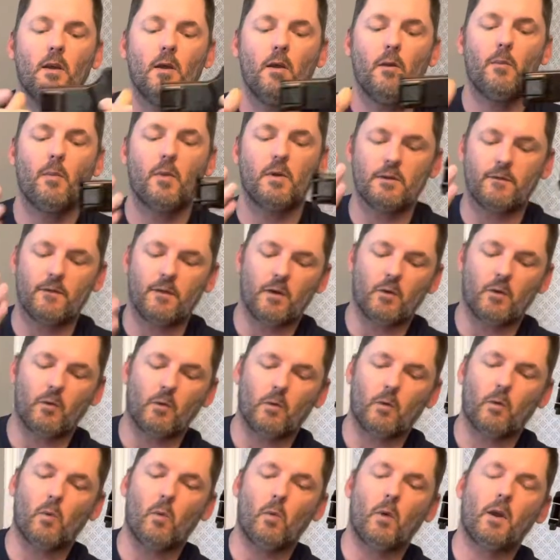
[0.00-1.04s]
Because if you're
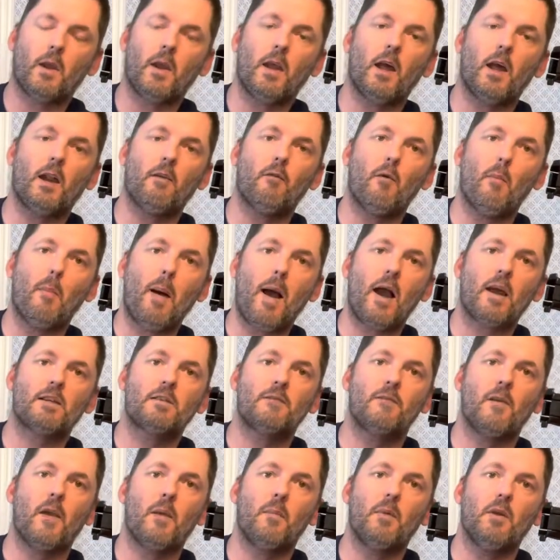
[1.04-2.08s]
working out of a box
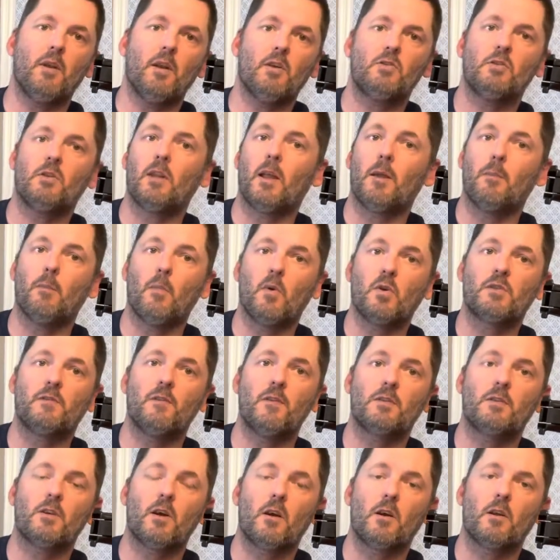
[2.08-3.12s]
of ammunition, like most of
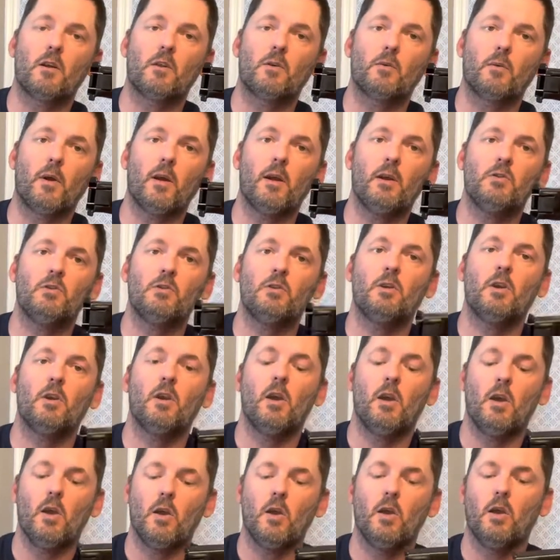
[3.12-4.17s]
us are on the range,
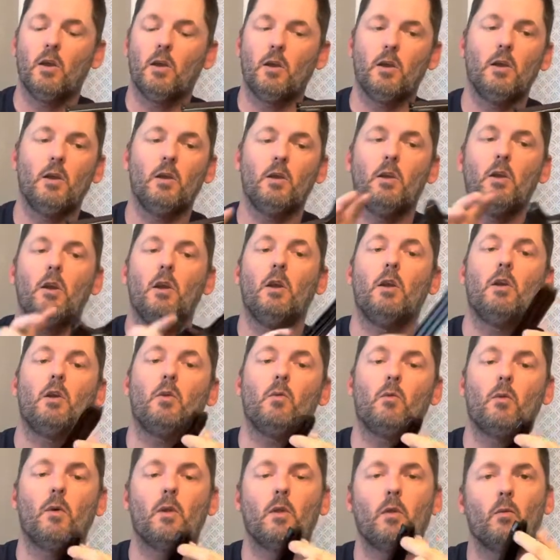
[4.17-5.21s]
you
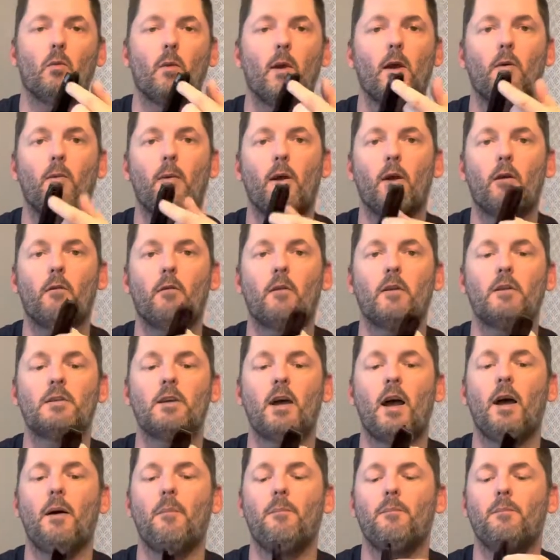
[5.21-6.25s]
run the rail right over the
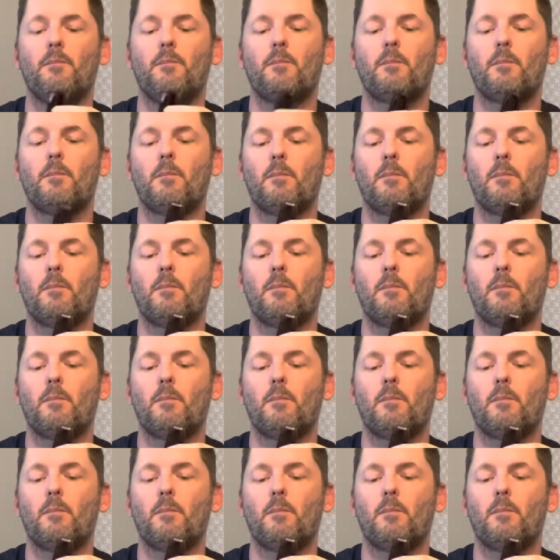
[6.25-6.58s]
top,